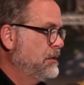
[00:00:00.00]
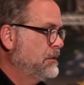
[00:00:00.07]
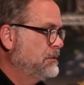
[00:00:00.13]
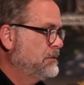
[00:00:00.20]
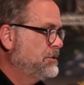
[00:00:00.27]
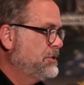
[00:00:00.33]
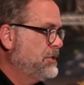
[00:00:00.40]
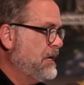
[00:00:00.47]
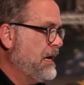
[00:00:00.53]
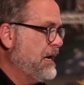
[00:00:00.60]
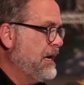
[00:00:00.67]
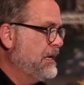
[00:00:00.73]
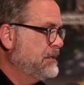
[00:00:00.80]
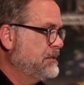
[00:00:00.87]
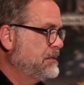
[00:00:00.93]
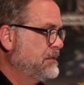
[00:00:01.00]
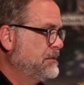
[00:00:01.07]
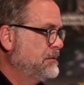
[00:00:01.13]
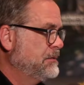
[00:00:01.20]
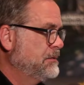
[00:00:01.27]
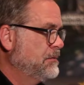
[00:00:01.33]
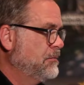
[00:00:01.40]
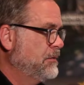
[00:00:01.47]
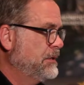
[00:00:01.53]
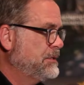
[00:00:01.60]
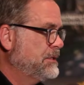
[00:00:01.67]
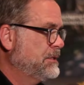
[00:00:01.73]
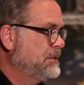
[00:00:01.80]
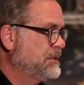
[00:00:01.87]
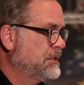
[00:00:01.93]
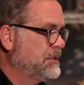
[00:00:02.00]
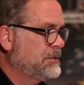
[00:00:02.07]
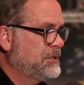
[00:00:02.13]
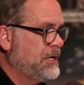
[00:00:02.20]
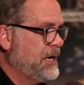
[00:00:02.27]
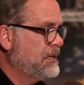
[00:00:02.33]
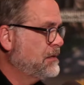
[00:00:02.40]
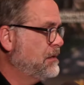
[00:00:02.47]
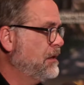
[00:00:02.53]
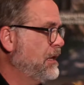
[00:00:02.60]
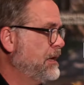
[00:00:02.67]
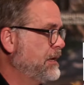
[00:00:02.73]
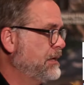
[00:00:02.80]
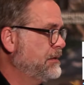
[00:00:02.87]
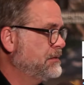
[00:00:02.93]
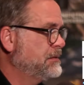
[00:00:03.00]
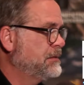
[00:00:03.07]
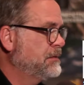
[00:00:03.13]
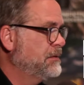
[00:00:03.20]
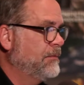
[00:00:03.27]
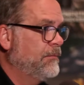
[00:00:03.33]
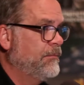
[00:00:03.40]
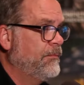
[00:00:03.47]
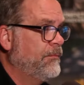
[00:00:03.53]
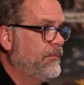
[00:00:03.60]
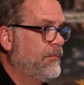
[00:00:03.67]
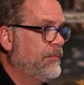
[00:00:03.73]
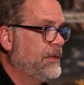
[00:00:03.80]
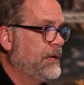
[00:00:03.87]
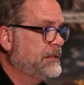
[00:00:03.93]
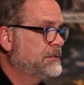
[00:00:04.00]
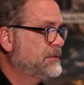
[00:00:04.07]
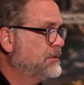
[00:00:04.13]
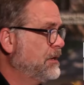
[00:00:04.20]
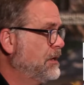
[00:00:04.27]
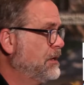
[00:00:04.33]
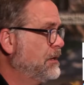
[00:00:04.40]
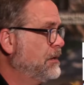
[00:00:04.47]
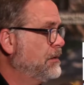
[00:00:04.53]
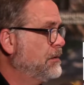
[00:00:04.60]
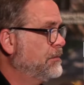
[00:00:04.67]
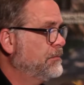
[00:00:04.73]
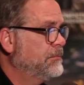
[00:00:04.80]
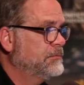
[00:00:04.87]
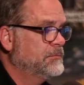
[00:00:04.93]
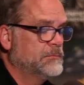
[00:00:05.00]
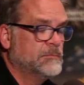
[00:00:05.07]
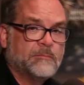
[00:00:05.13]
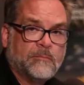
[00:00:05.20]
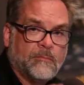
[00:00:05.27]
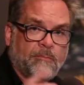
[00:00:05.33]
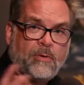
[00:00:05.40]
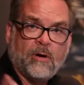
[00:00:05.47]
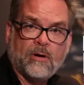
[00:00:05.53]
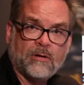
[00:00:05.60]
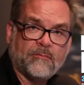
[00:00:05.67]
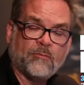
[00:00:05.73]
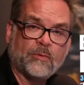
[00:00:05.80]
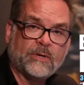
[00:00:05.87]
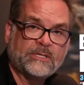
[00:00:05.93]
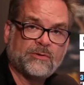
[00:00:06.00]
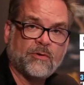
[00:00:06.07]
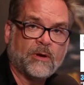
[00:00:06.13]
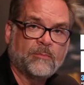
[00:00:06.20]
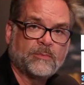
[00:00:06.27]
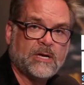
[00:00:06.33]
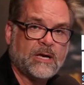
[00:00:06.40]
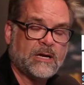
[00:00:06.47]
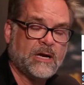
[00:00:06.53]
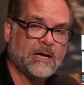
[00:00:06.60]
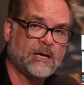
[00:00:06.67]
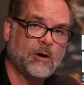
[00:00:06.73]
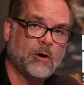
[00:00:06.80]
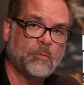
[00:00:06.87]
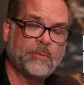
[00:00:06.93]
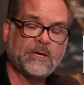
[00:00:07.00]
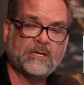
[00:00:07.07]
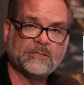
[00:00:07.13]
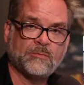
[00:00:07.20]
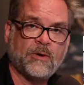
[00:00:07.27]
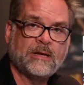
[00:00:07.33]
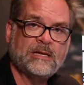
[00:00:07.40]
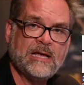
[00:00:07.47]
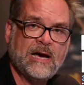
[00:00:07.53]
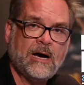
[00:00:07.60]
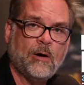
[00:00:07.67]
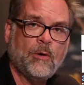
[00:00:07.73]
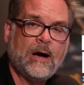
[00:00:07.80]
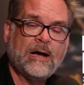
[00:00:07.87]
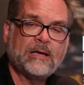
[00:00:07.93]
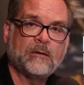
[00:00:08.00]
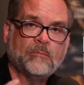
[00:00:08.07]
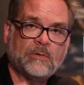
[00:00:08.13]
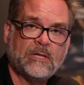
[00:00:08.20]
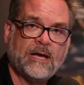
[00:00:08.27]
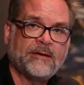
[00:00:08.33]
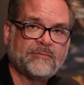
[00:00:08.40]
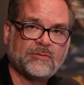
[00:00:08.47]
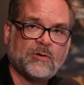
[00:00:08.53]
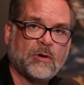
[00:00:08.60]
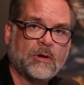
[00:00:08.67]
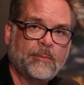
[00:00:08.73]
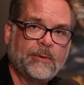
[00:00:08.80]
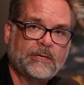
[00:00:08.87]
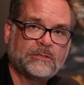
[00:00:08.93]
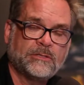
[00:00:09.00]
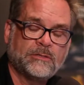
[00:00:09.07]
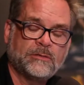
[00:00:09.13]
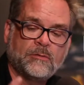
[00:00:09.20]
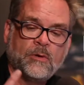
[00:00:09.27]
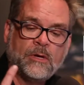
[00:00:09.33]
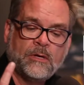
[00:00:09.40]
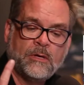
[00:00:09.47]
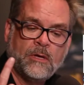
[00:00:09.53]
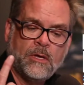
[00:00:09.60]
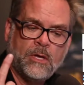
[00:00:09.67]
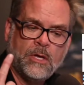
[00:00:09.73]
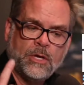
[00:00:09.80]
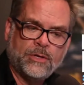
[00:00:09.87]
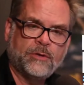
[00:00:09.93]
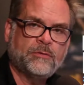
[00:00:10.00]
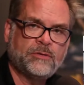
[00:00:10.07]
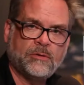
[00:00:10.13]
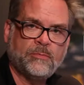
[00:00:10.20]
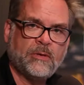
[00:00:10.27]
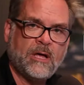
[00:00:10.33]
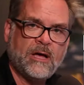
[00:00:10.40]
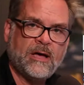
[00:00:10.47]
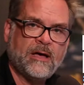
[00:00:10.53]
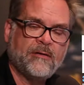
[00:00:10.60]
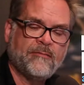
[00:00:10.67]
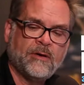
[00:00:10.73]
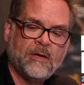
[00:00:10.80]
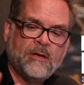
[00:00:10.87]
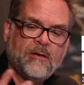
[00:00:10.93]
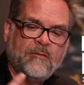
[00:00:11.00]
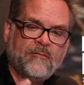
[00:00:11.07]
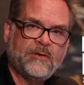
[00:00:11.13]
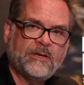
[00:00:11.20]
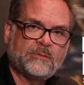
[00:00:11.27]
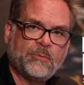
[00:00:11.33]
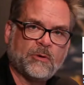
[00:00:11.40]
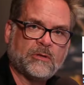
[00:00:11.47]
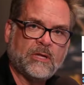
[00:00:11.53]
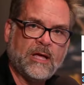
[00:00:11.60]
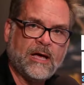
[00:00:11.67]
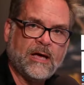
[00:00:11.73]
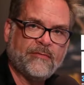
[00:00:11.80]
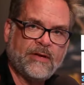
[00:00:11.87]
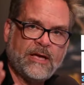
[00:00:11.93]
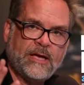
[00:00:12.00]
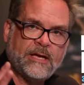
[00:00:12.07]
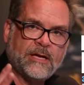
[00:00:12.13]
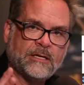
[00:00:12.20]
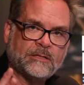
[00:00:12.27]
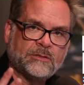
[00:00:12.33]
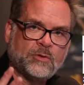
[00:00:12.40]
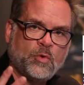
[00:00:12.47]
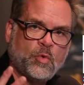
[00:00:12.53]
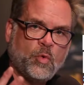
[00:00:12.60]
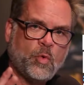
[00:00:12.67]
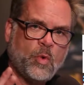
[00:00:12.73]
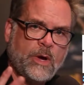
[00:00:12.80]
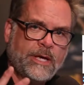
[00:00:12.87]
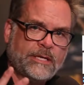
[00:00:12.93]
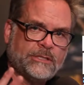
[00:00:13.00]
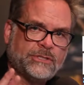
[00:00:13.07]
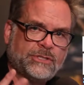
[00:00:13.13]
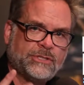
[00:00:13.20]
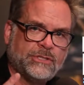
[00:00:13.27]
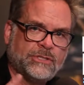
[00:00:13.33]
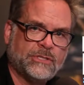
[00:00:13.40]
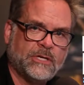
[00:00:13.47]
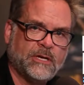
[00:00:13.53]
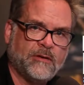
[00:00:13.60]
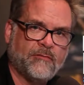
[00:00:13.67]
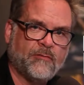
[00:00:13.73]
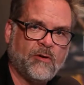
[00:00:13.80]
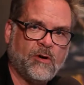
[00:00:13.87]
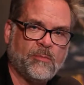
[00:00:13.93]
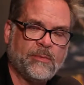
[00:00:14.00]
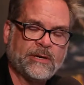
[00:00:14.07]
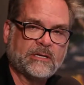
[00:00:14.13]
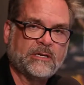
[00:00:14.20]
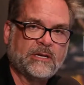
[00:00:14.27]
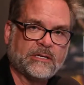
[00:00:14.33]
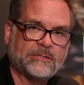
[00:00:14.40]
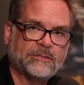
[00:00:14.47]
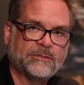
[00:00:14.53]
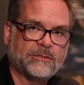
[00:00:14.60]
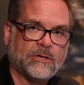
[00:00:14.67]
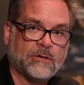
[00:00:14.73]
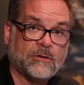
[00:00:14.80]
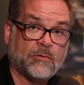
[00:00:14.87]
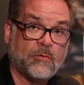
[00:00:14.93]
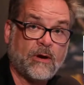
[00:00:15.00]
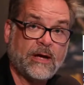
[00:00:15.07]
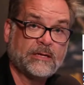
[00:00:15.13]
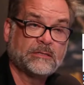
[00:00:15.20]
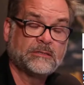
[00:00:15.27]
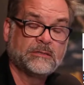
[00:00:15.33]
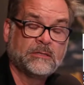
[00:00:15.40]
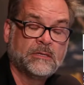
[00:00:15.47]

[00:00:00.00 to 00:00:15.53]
Chat, which is a chat client that's part of Restream.io, because right now I am live streaming to YouTube Live, Facebook Live, and Twitch, if all my connections are correct.